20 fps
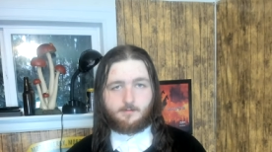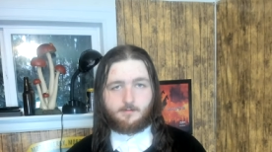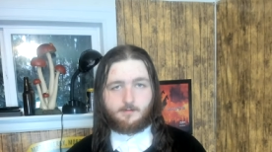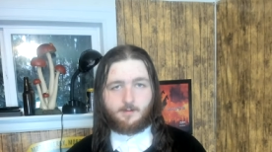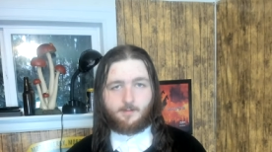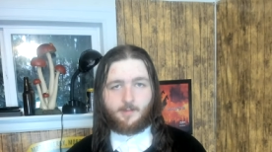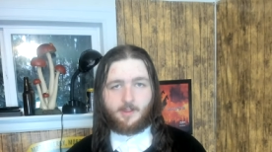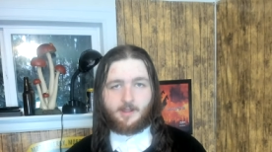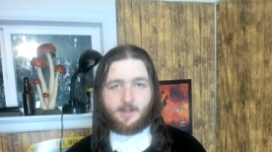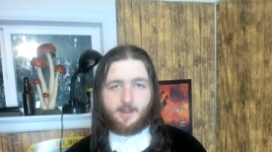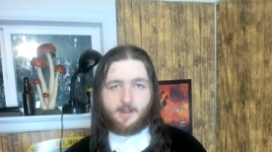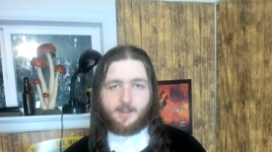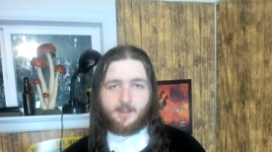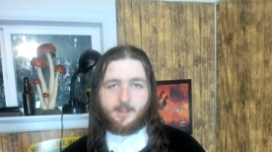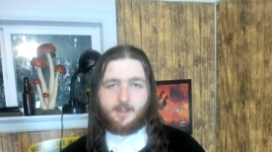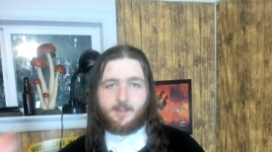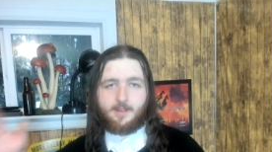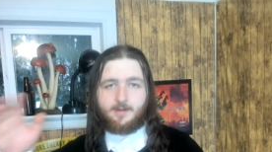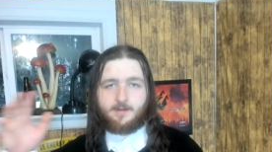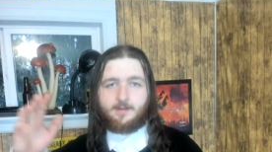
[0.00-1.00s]
I mean,
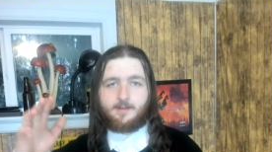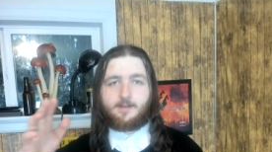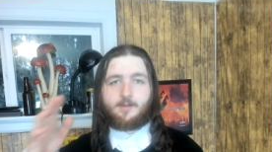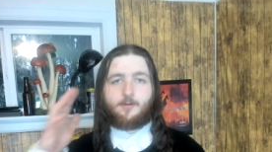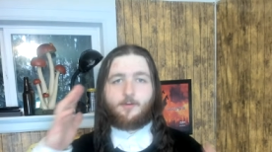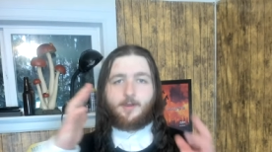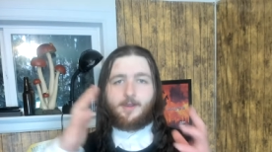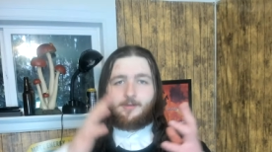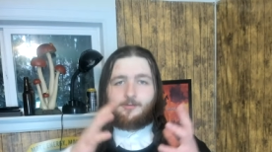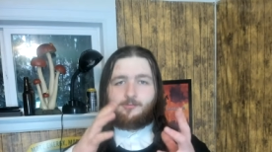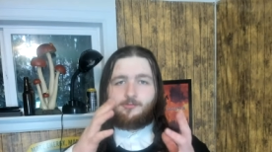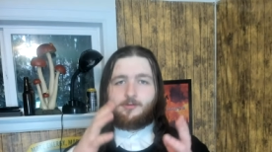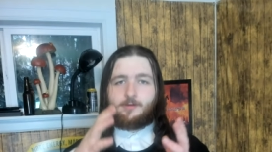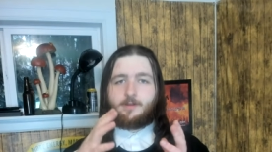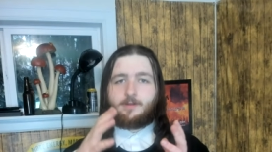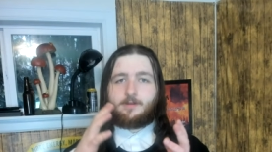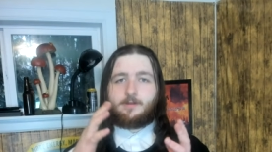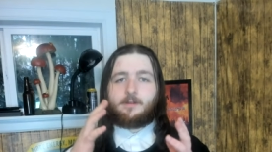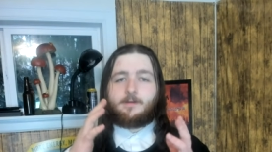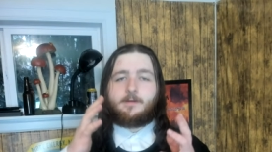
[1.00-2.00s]
in the
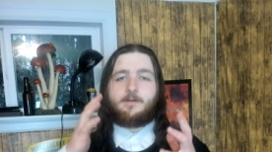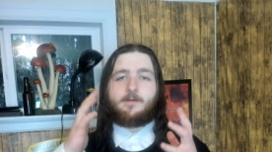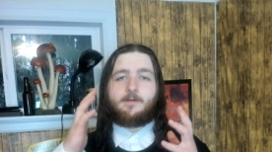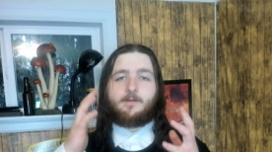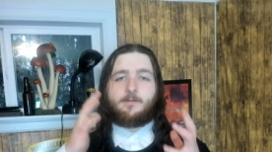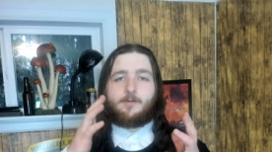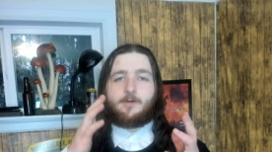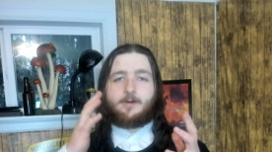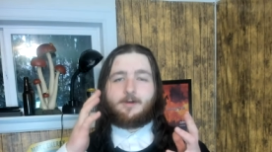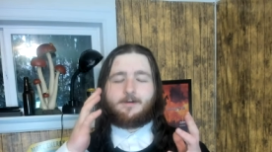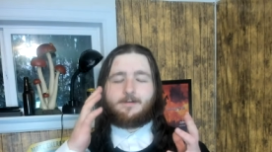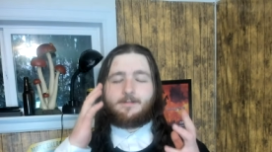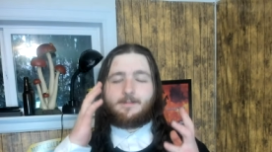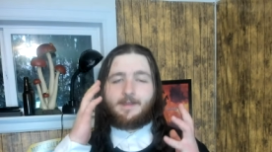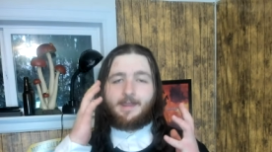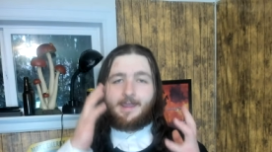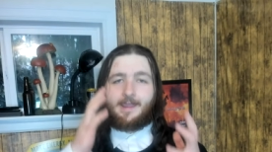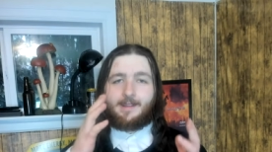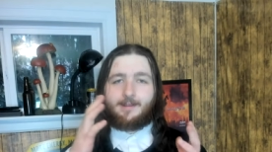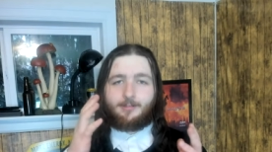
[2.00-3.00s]
question, well,
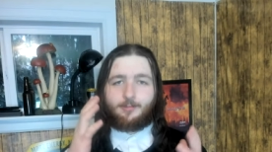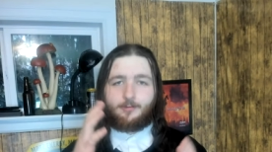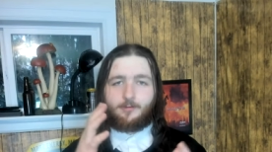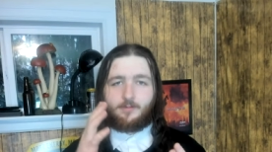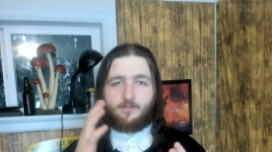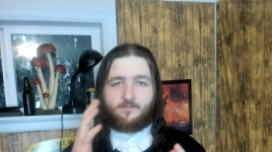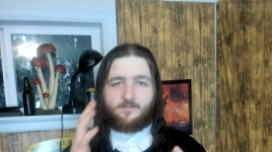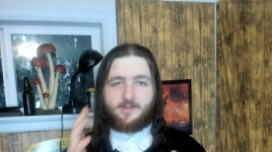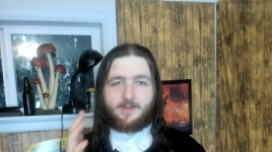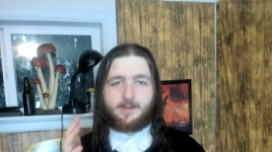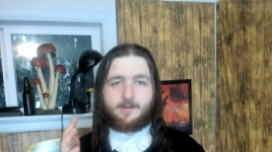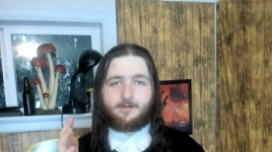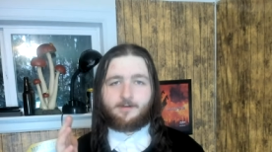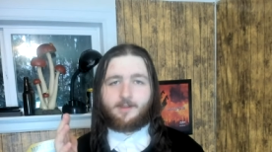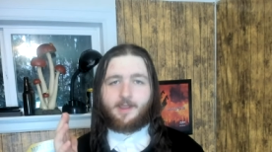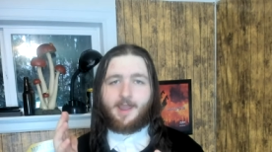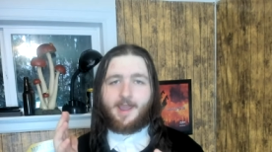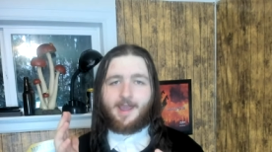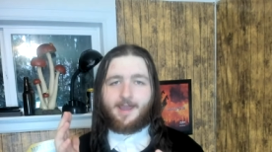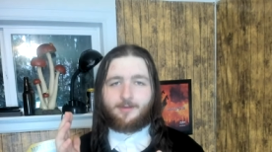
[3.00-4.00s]
the answer was Fidel
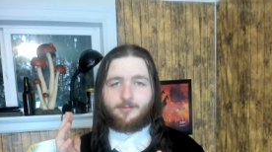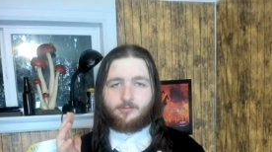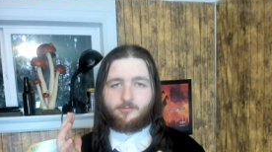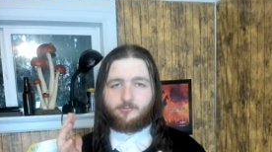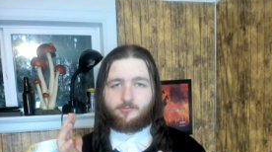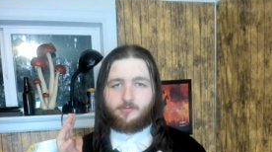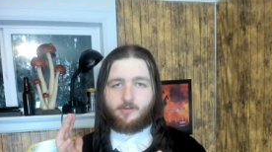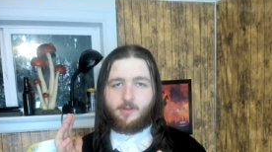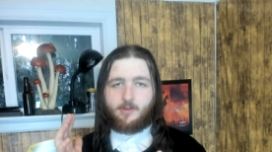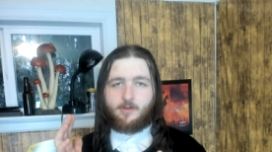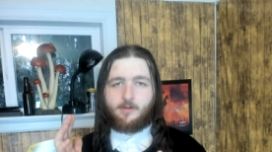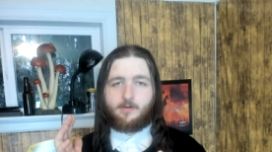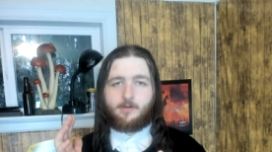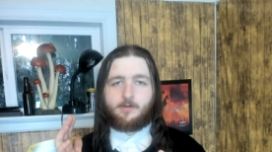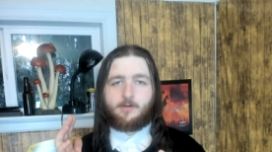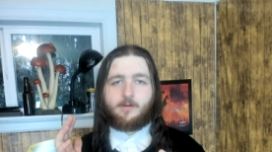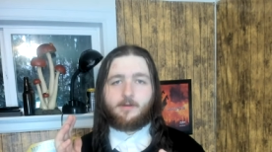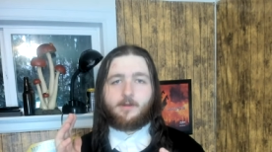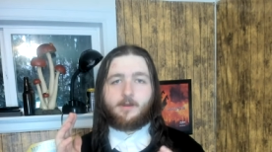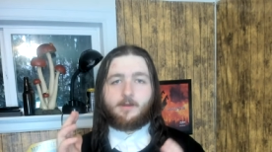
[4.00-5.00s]

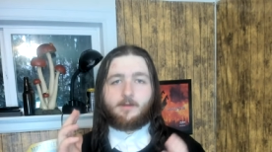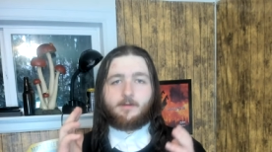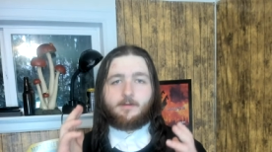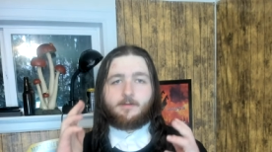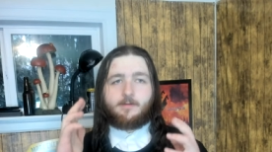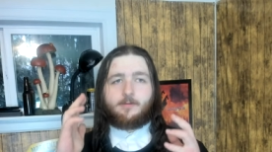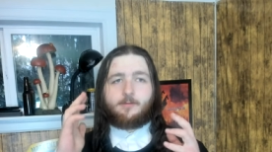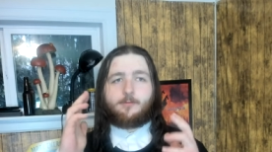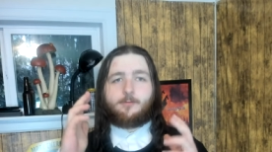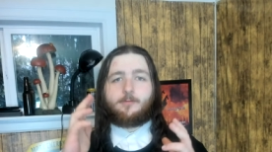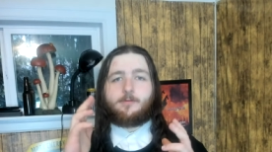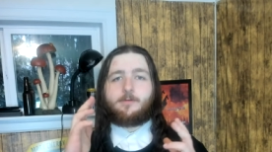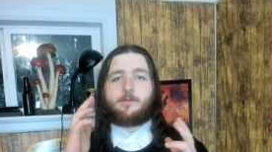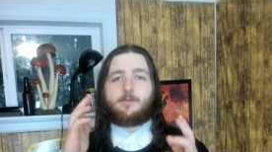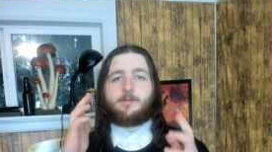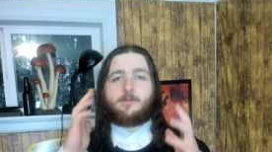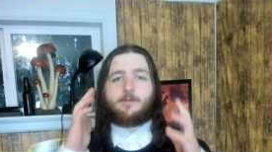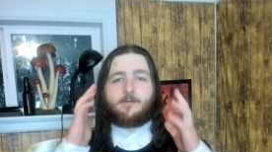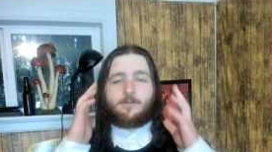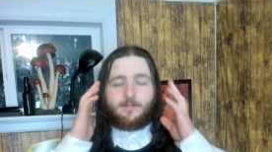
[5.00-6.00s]
Castro. You
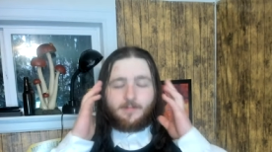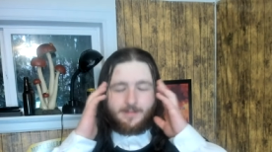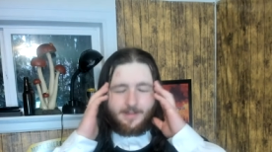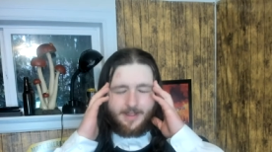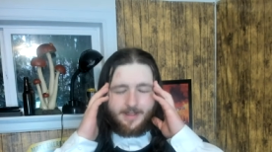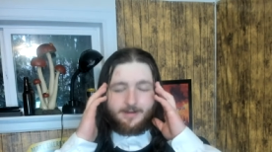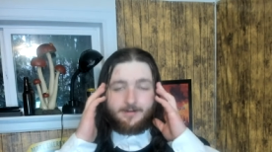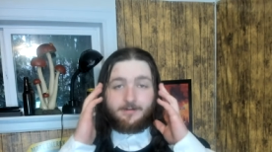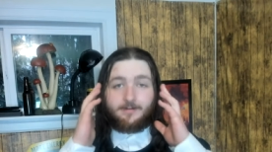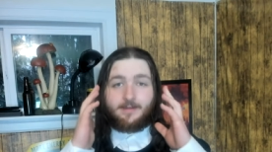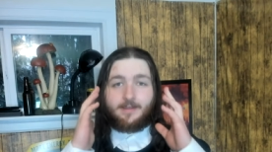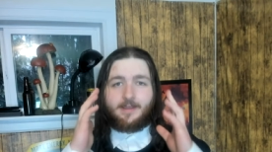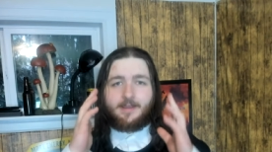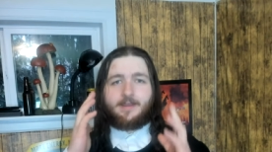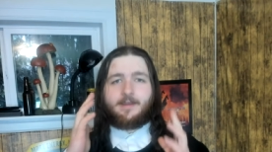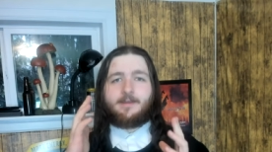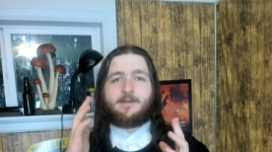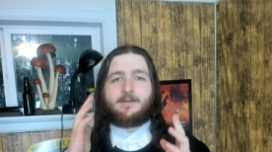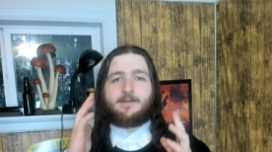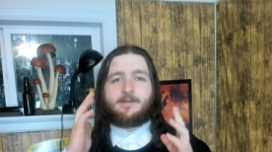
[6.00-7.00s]
you
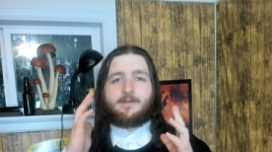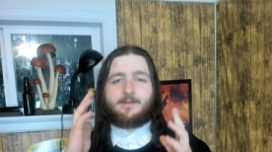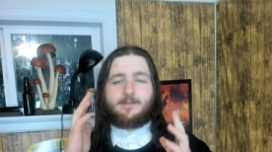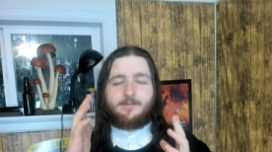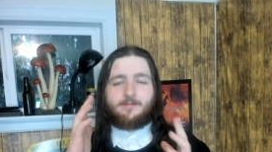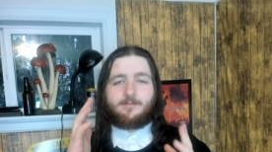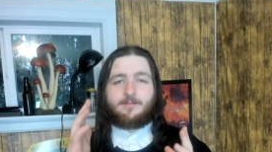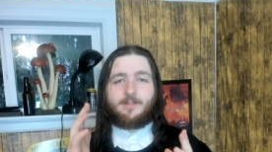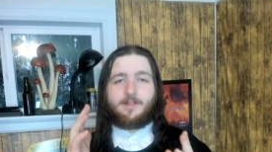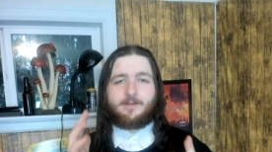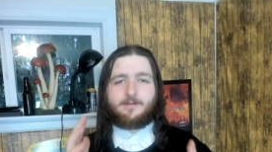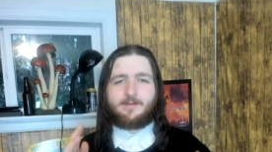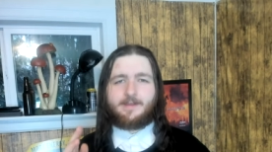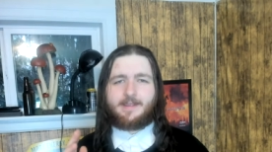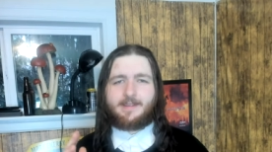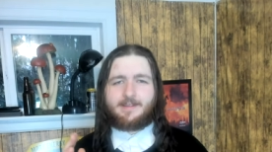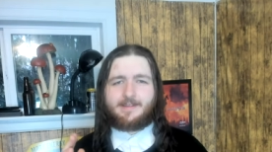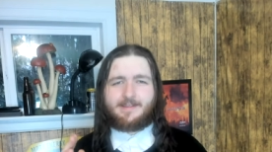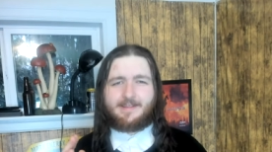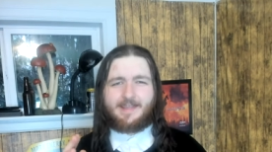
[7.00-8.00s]
literally you
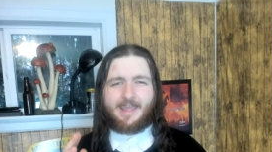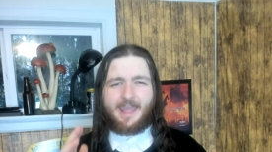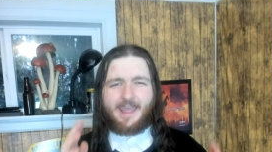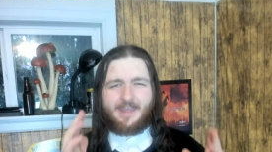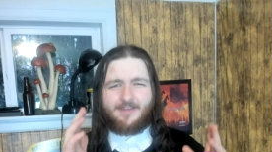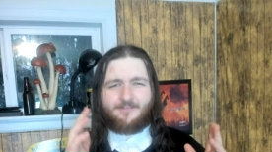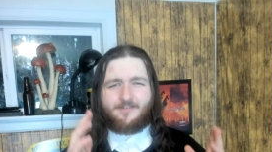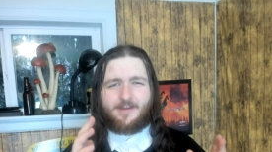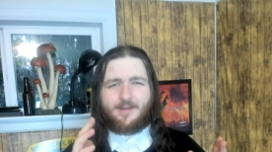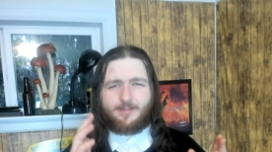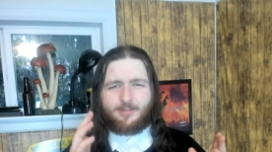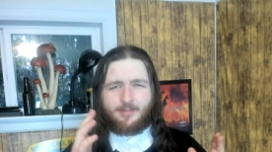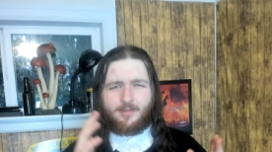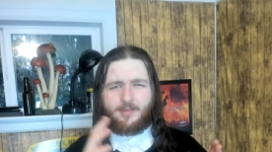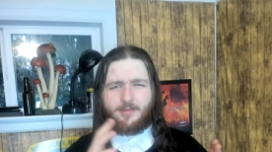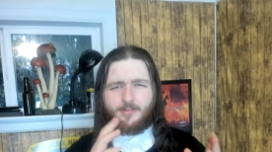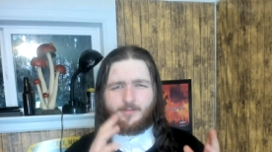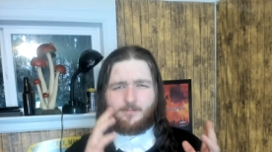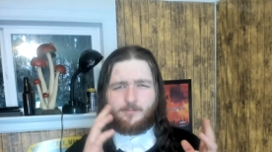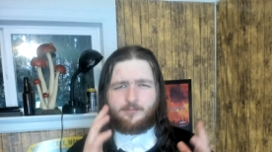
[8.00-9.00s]
literally gave us
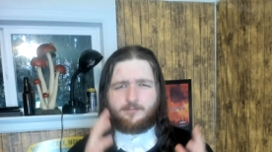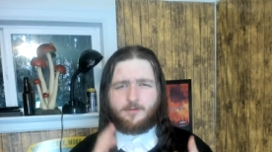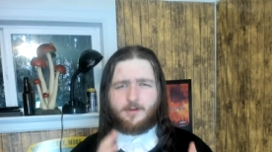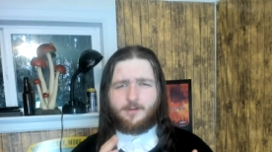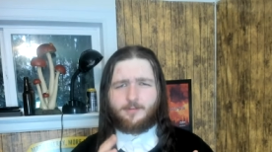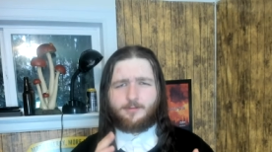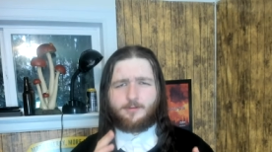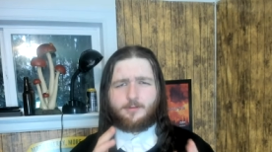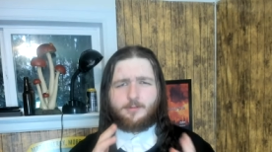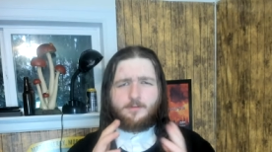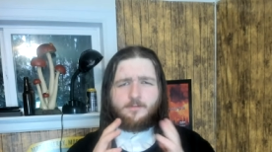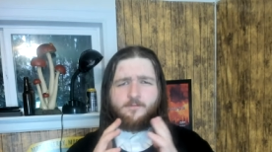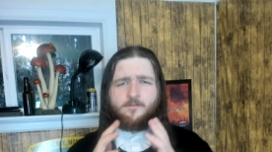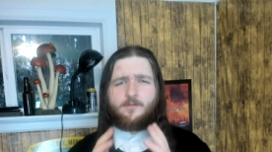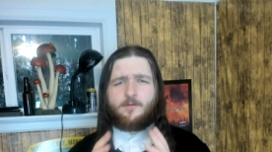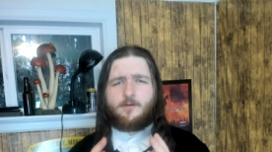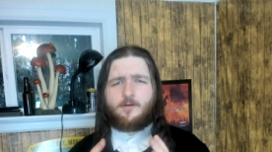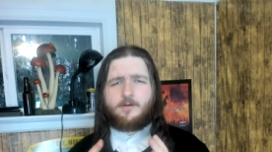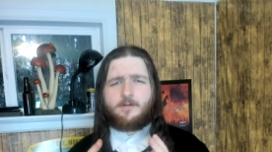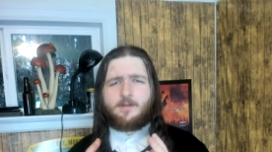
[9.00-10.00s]
his brother's
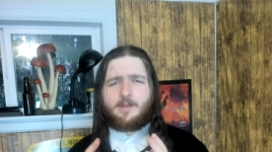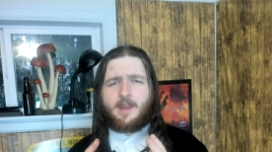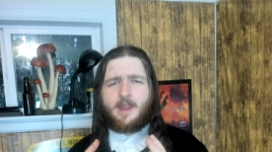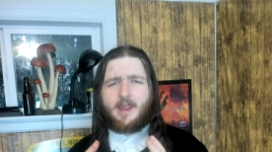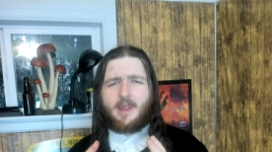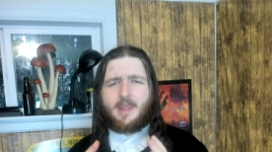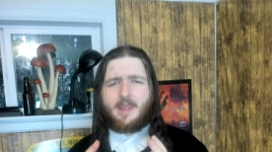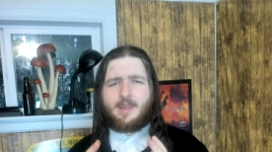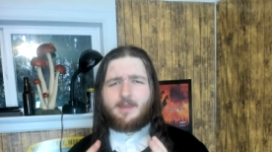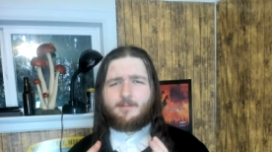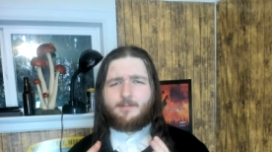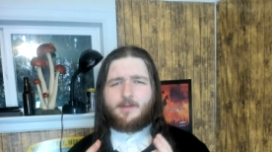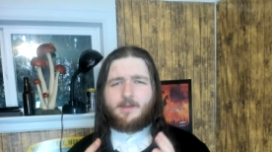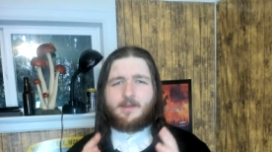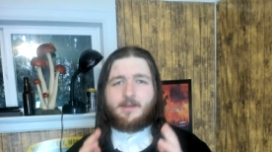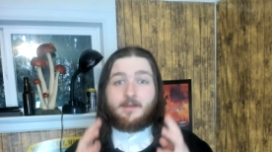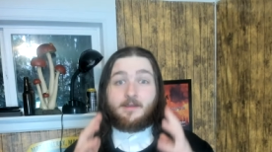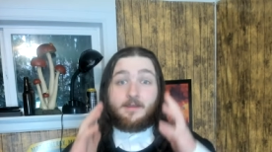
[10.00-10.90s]
full name.